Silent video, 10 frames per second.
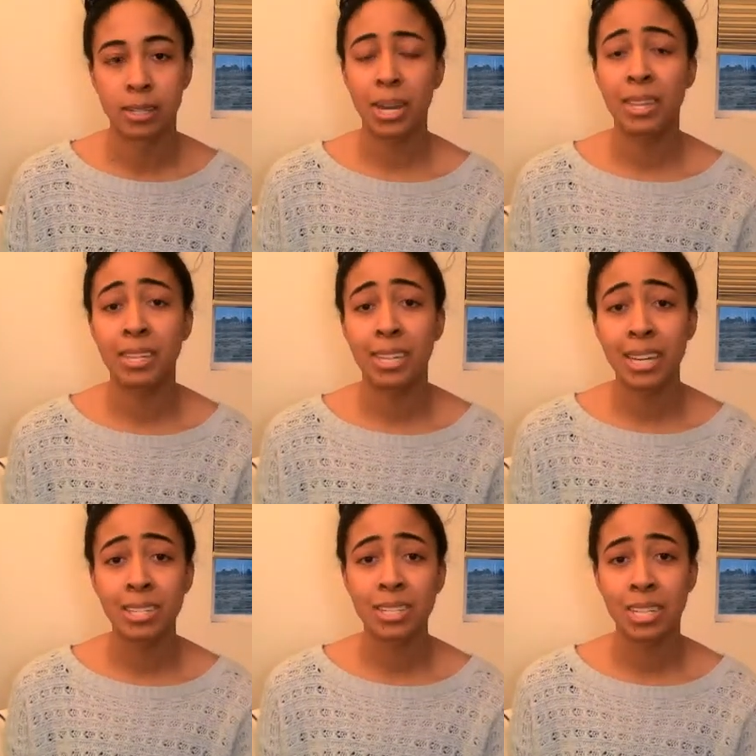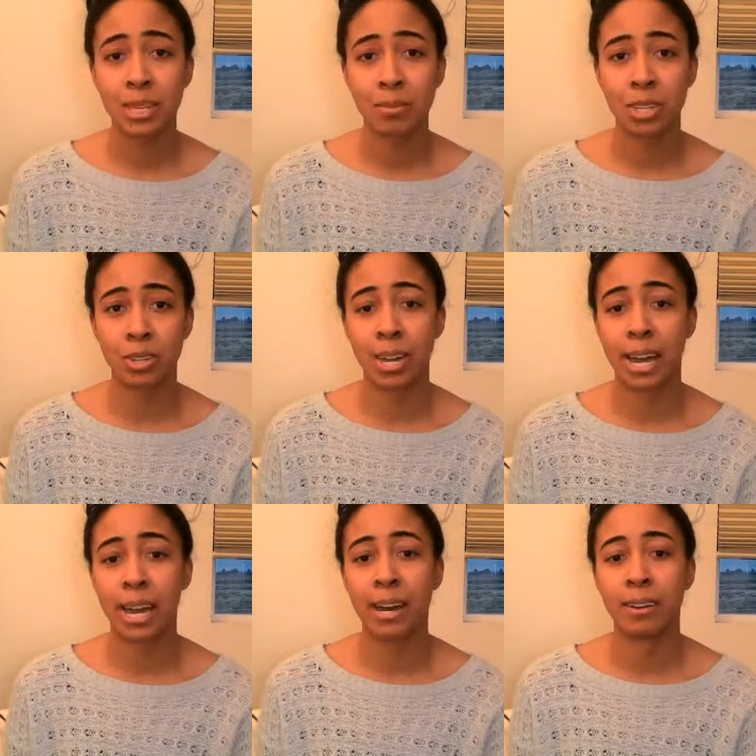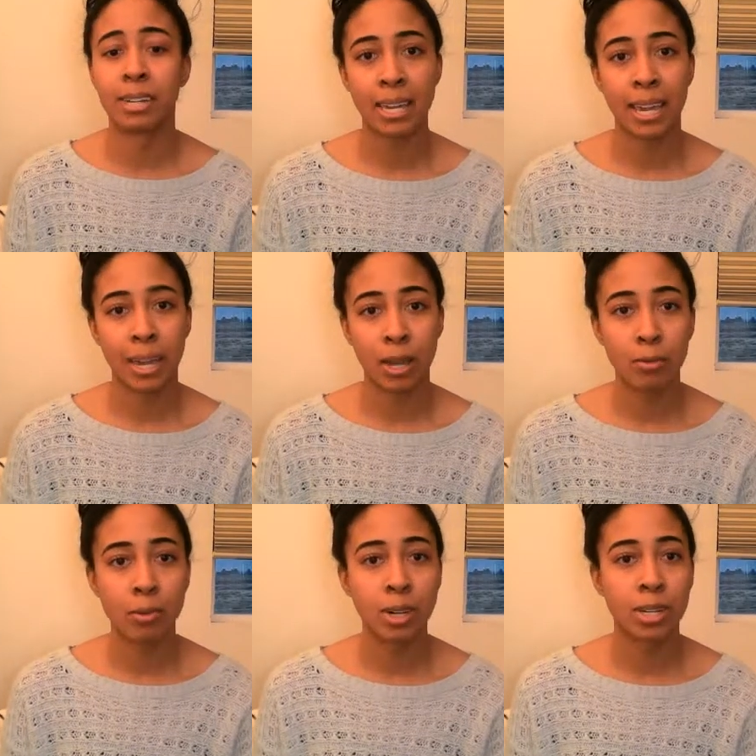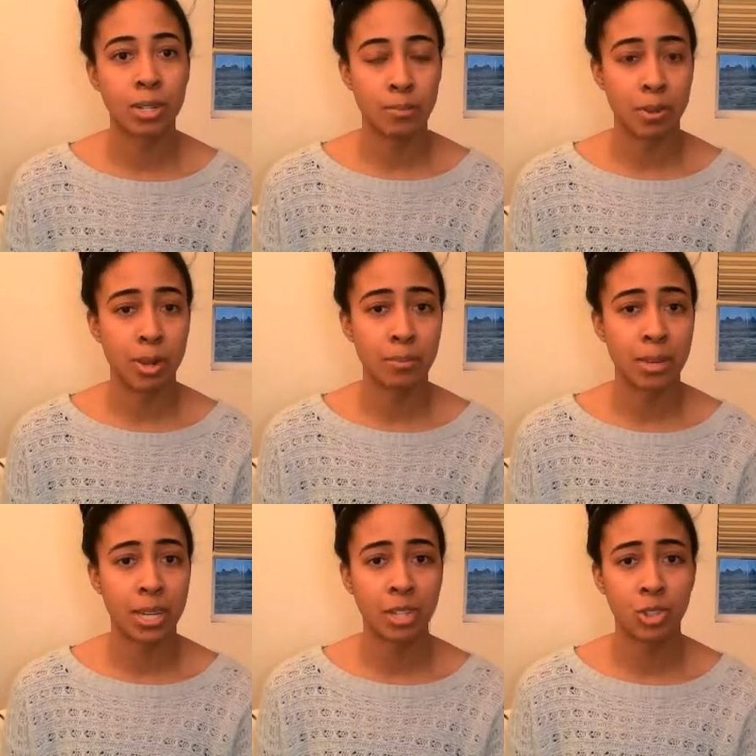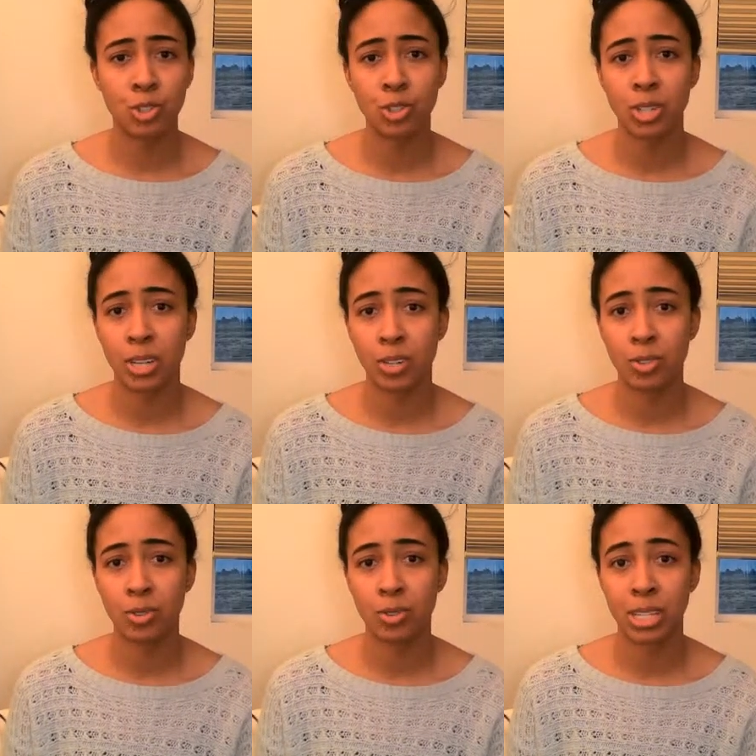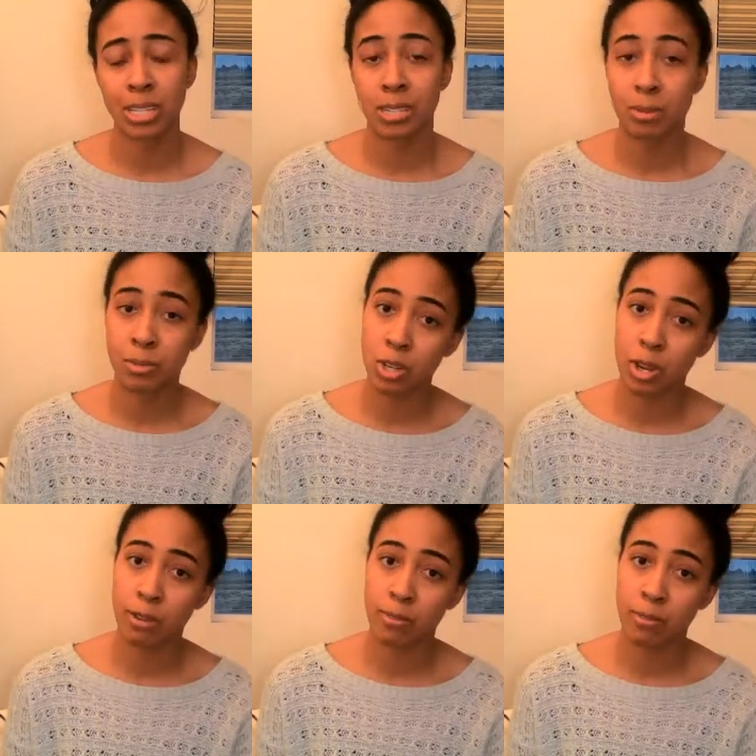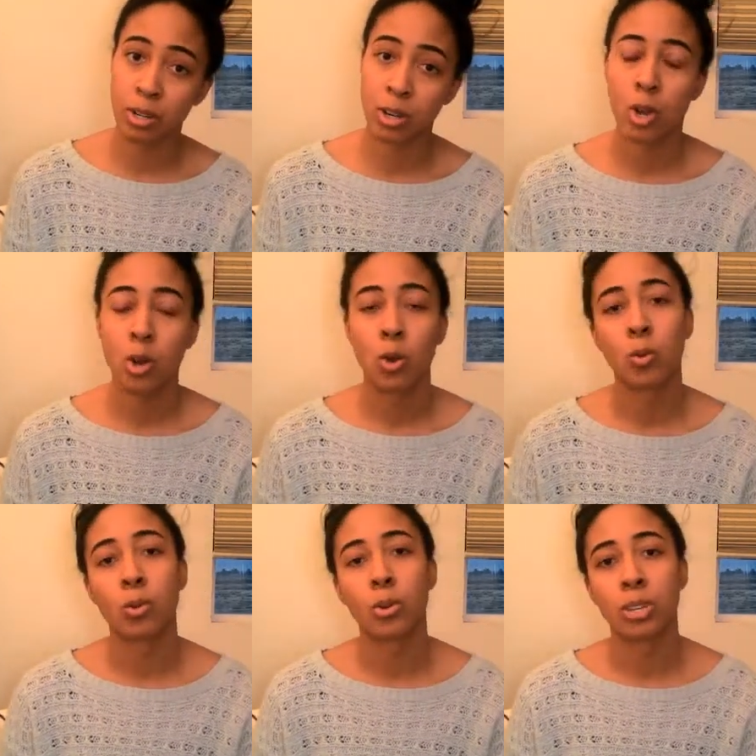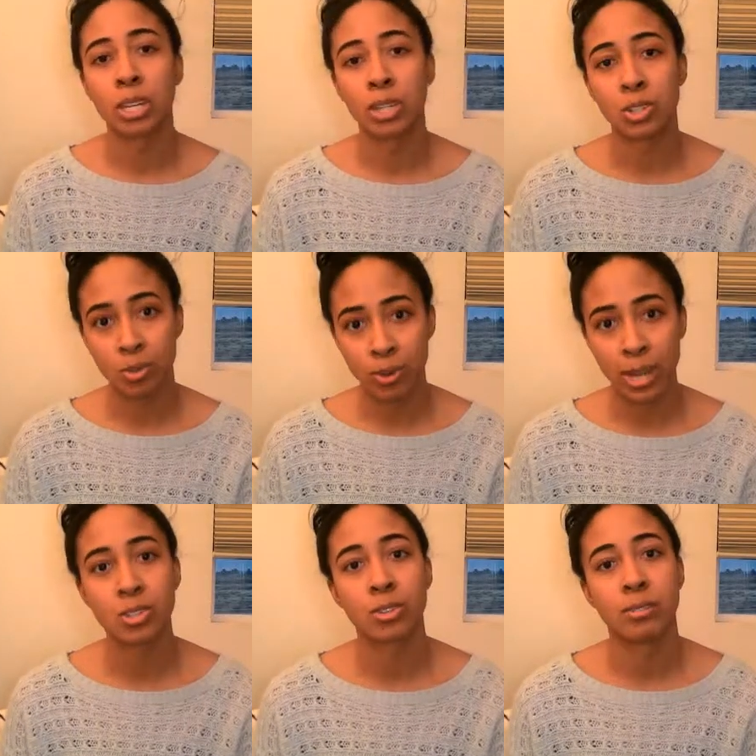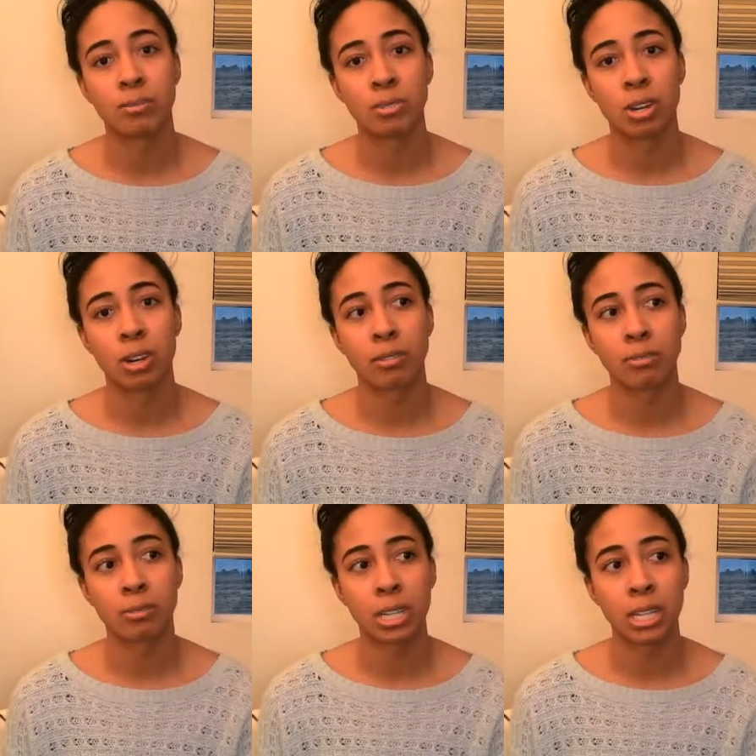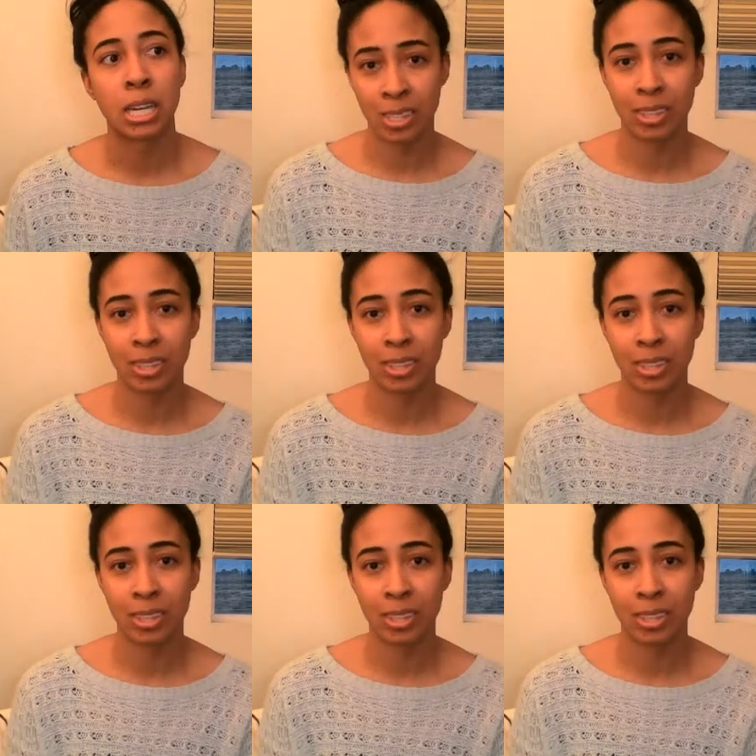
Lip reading: And the next team that you'll have, camera department, usually under the cinematographer or the director of photography.